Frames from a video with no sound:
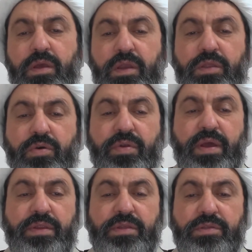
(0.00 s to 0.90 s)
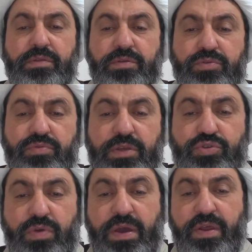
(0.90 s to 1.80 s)
In the Quran, in Surah
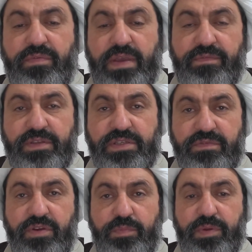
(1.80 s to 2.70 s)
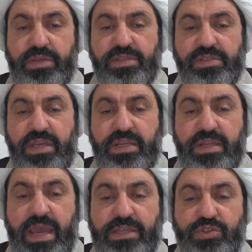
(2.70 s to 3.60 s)
Shu'ara, we have in several places,
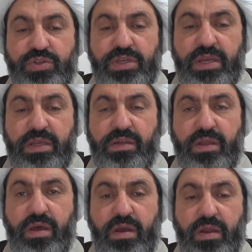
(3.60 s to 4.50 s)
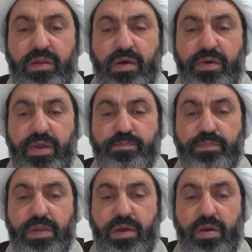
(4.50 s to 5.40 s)
In ajriya illa ala
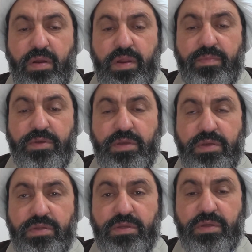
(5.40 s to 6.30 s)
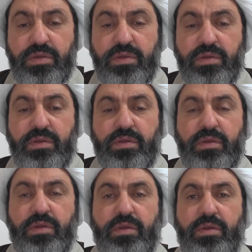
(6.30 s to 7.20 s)
rabbil alameen.
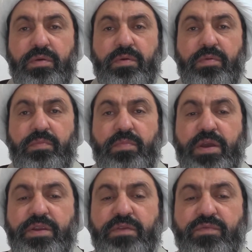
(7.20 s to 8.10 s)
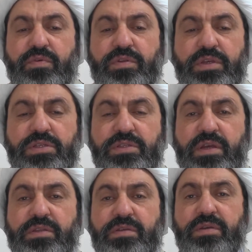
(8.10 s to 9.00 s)
My reward is
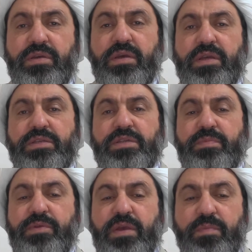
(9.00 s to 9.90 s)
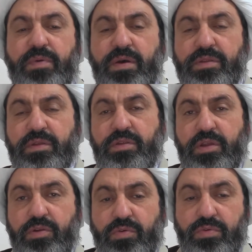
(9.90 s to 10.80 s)
not except upon
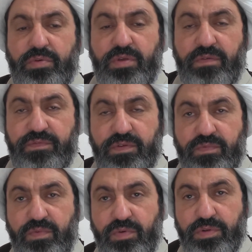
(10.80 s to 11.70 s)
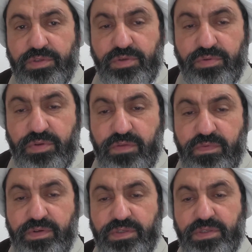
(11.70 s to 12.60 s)
the Lord of the worlds of
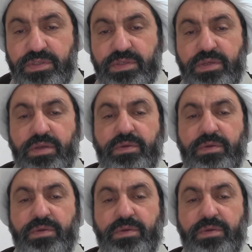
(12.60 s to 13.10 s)
universes.